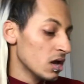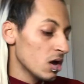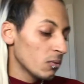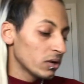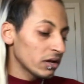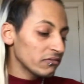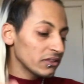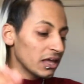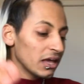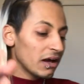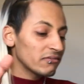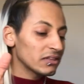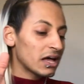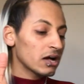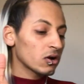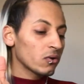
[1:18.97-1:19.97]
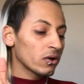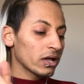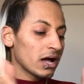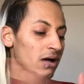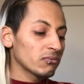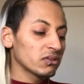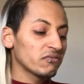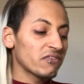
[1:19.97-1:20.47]
We definitely have a lot going on
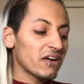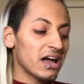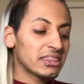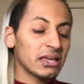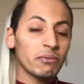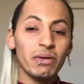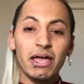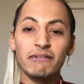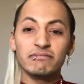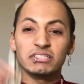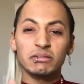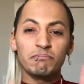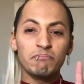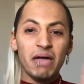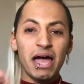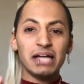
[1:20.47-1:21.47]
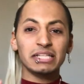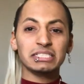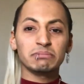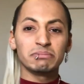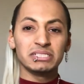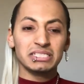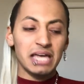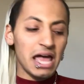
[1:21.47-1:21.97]
with the fact that we have some mattes, some
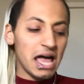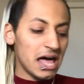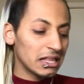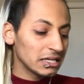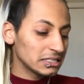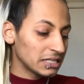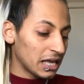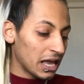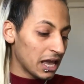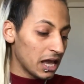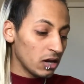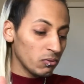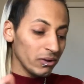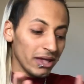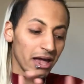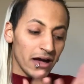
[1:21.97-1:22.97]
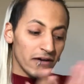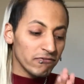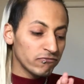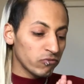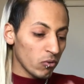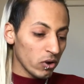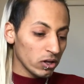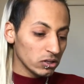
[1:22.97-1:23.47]
metallics, and we have
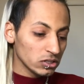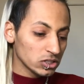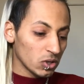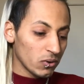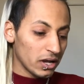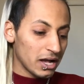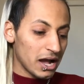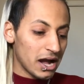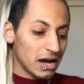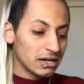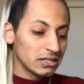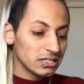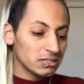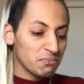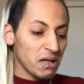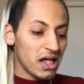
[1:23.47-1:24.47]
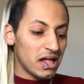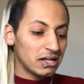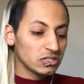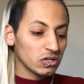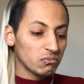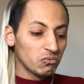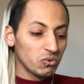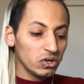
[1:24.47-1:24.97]
foils going on in this palette,
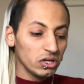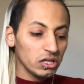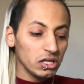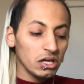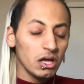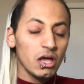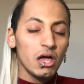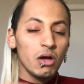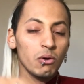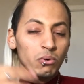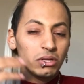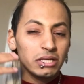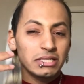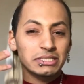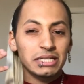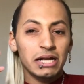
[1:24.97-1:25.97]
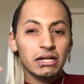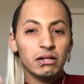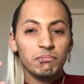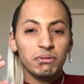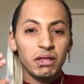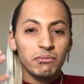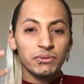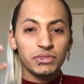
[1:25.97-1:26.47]
so I'm really excited to
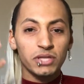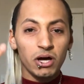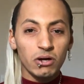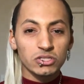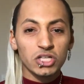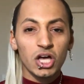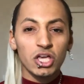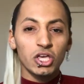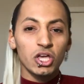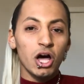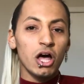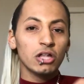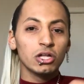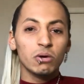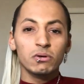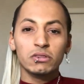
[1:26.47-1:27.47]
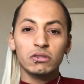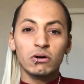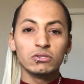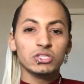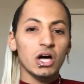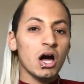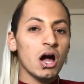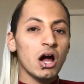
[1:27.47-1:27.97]
play with those. Y'all know what those
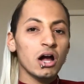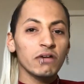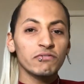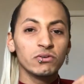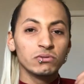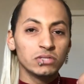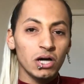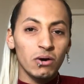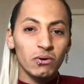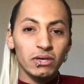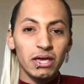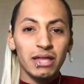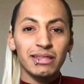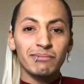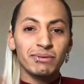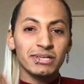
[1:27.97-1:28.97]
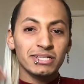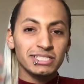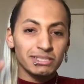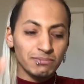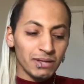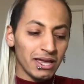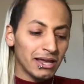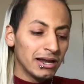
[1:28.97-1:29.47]
are. If you don't yet, let me
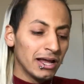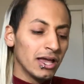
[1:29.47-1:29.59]
explain.